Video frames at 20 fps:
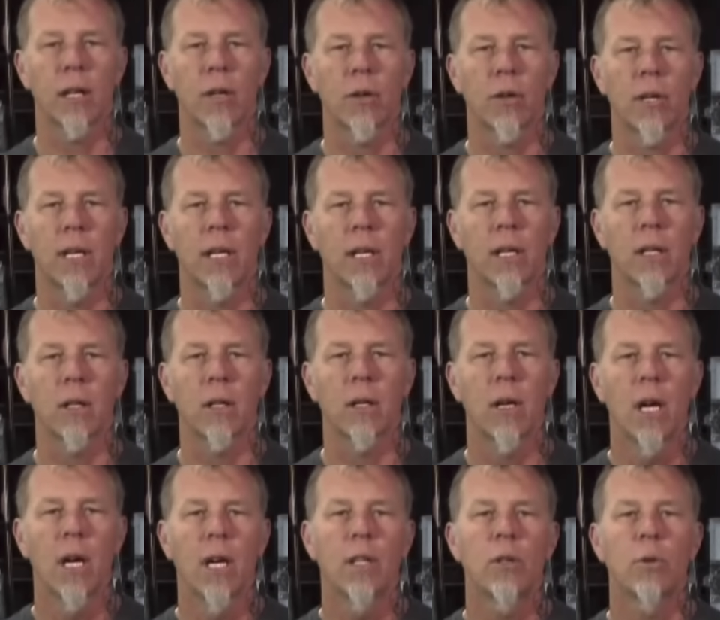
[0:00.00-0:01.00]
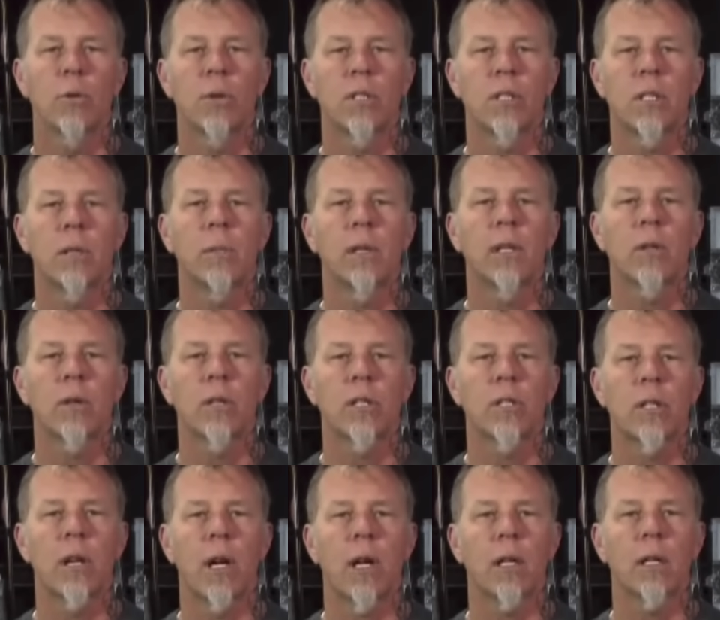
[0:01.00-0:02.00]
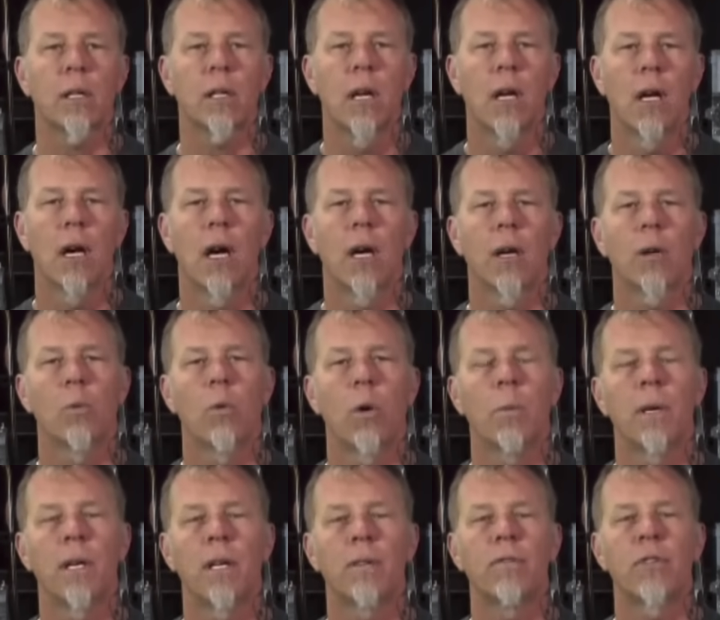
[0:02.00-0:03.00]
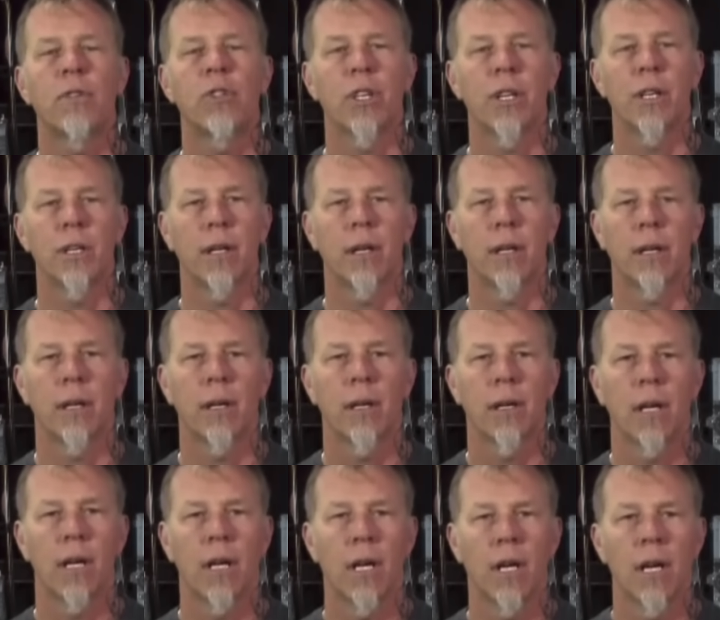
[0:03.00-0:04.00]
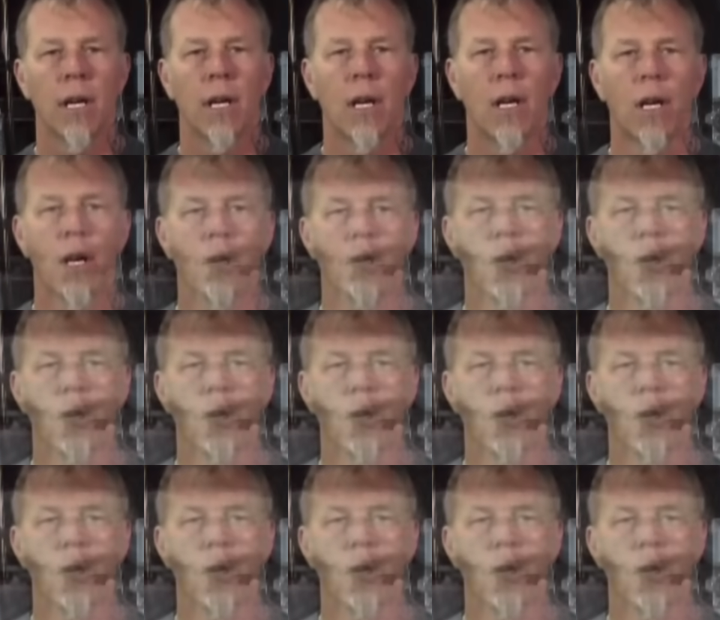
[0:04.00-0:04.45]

her killer to a similar assault on a woman in Virginia. If